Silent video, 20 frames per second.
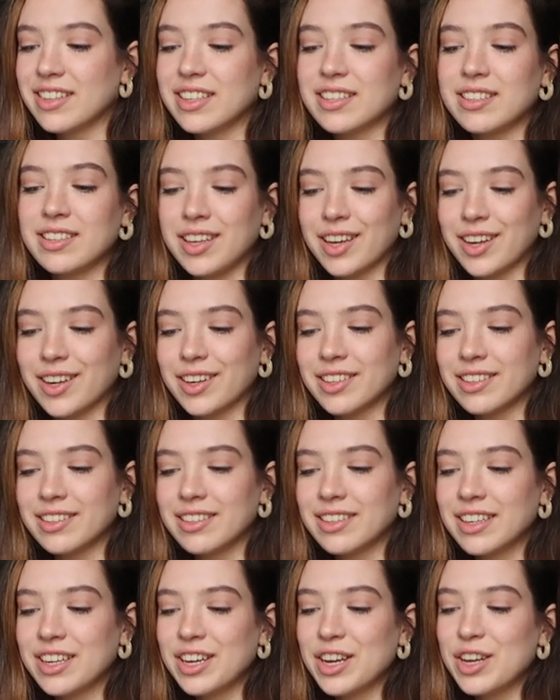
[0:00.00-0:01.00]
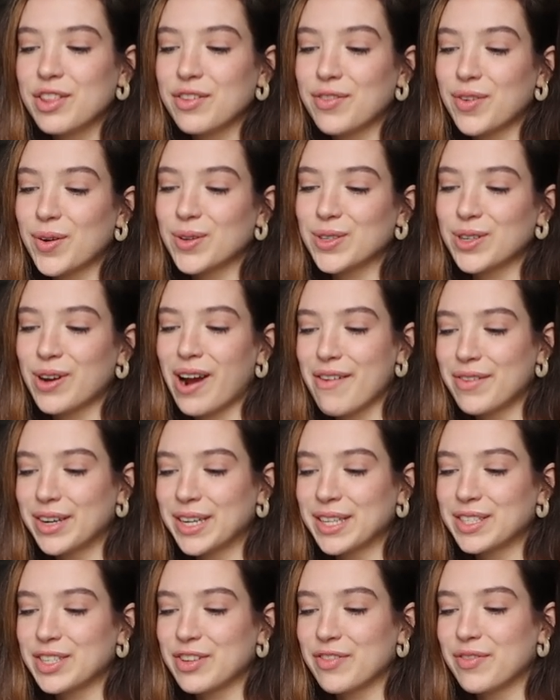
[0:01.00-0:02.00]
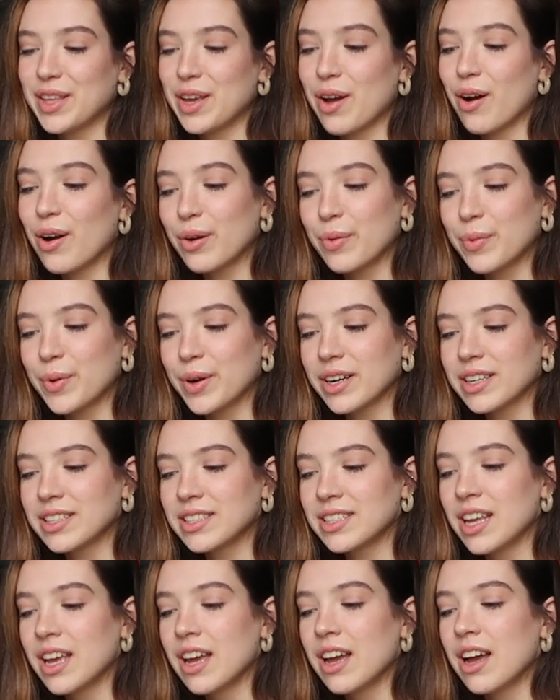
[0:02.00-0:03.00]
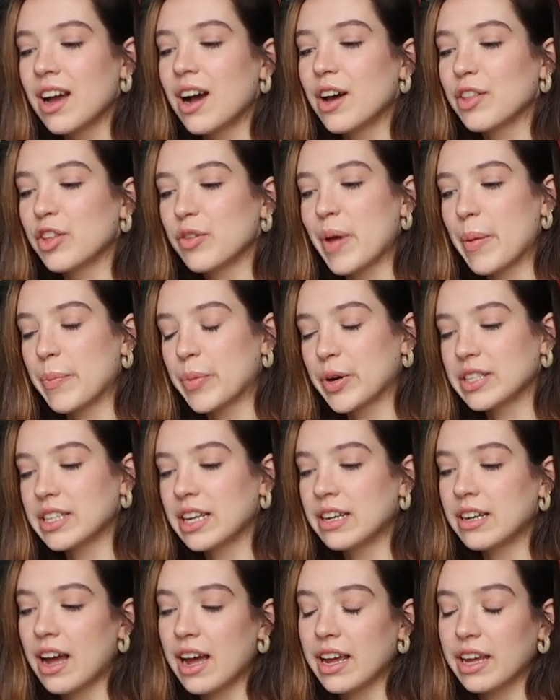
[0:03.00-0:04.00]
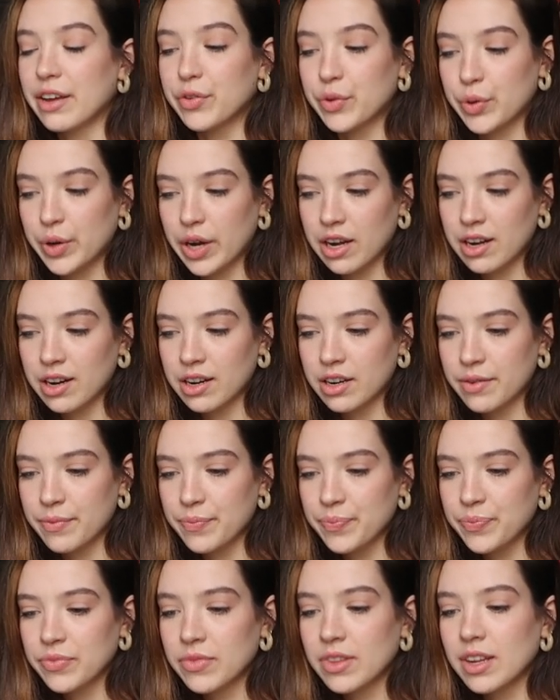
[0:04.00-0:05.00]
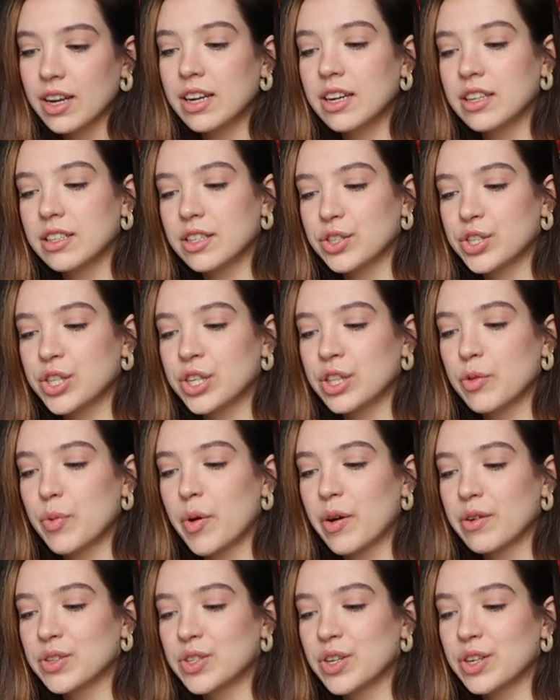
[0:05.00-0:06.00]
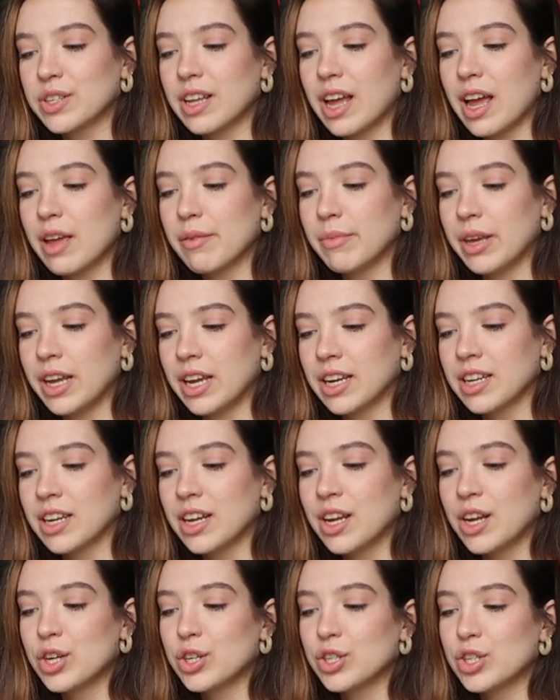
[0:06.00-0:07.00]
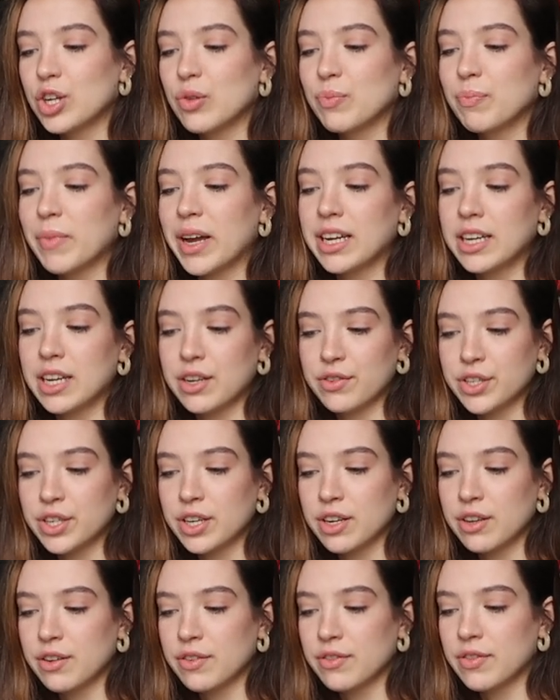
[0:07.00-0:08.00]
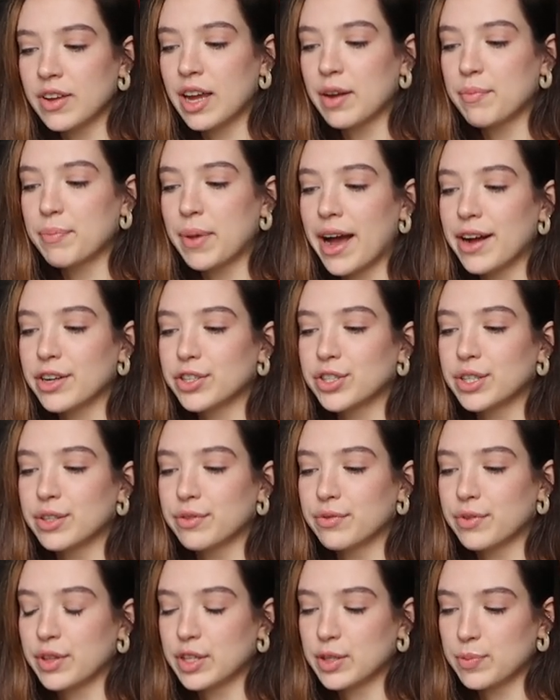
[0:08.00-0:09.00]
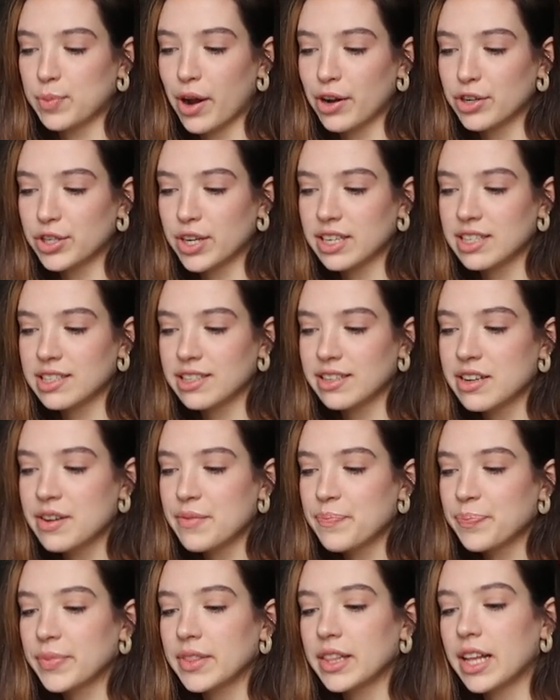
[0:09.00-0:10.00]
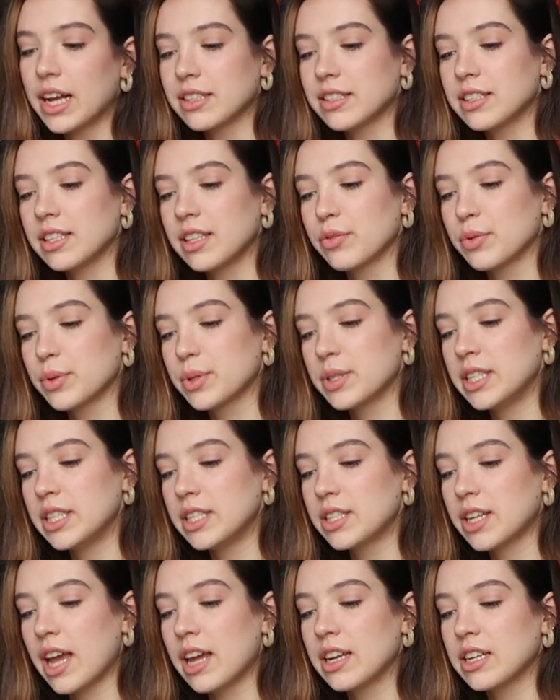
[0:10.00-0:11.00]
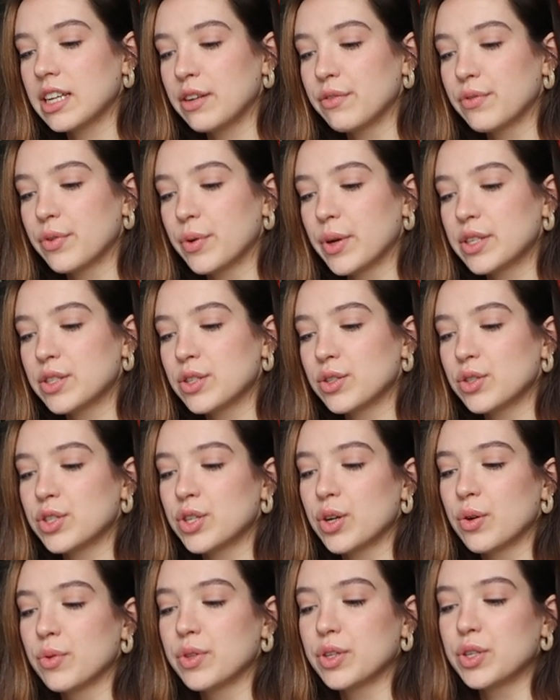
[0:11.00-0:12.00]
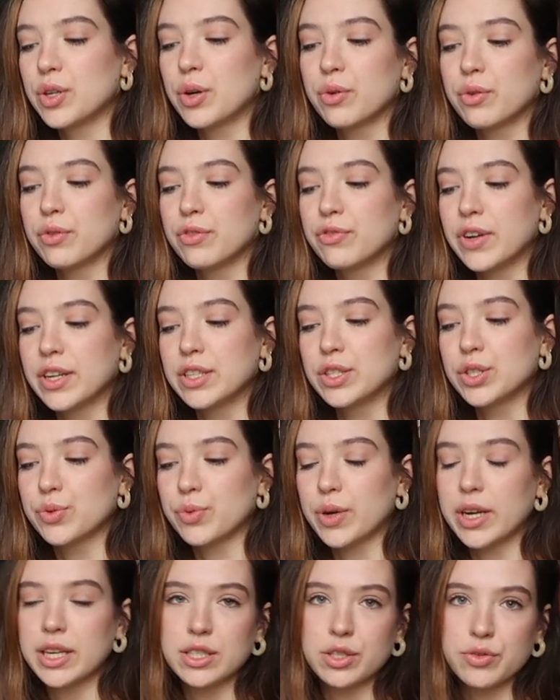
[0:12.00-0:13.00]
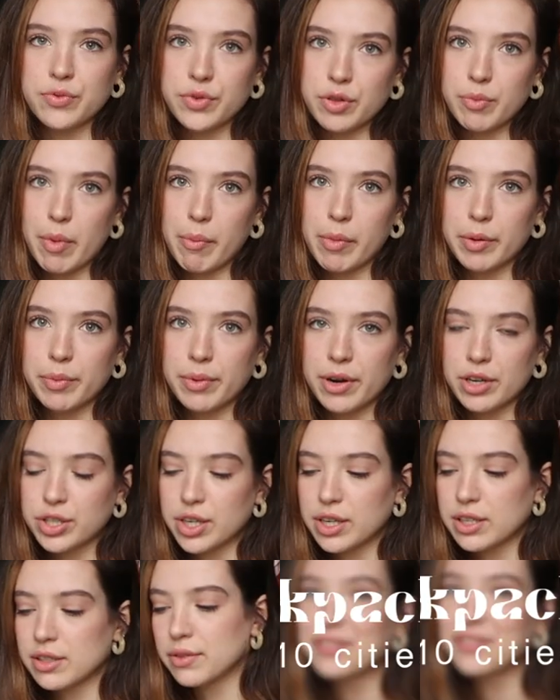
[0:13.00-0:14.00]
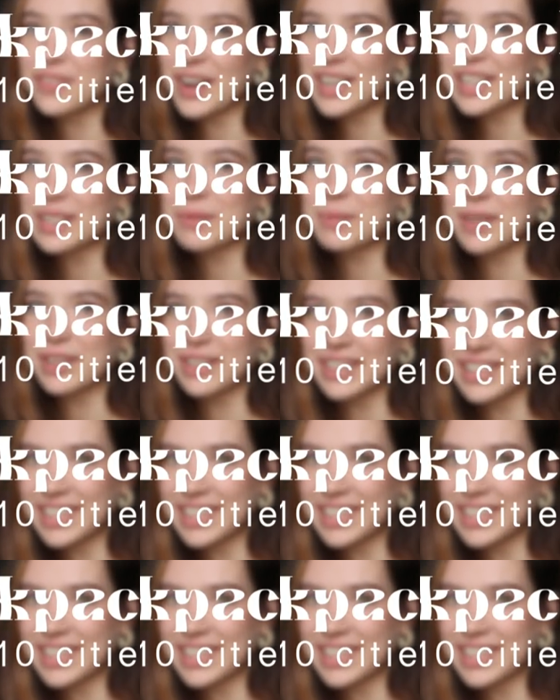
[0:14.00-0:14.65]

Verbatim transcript: this year. The photos are evidence of the artworks other members and I have created. In addition, the posters I made showed my initiative and passion for this project. Lastly, the receipt and invoice show the total funds raised for the Memory Project. Finally, we are